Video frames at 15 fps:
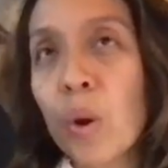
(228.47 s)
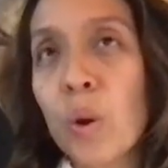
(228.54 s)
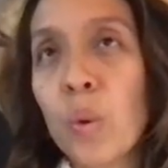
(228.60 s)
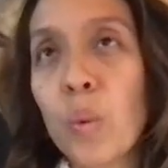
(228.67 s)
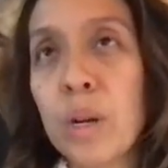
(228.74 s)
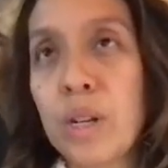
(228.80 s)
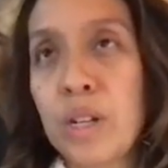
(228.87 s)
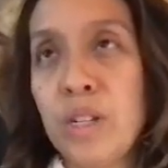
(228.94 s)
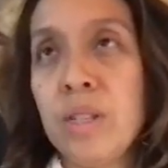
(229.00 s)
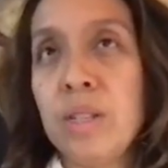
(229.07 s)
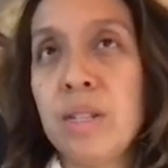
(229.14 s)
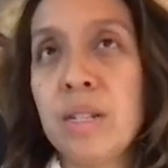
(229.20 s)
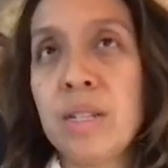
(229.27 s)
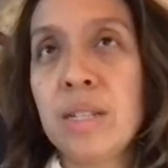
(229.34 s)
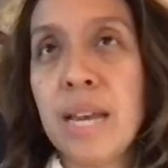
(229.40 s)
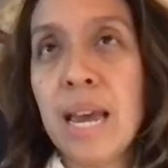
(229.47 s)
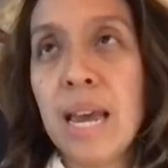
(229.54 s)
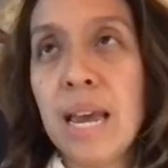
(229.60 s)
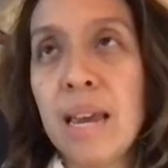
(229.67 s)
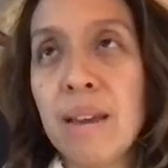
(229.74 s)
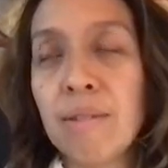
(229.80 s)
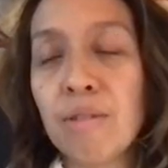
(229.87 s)
Which is to
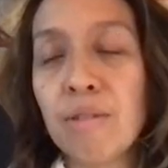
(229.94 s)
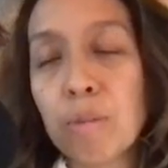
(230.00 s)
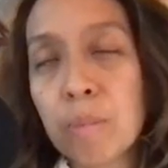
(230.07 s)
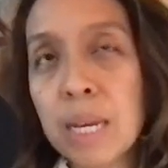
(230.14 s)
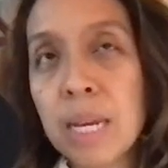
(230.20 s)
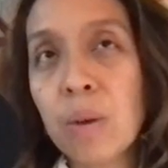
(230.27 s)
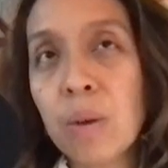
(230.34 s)
say, for me,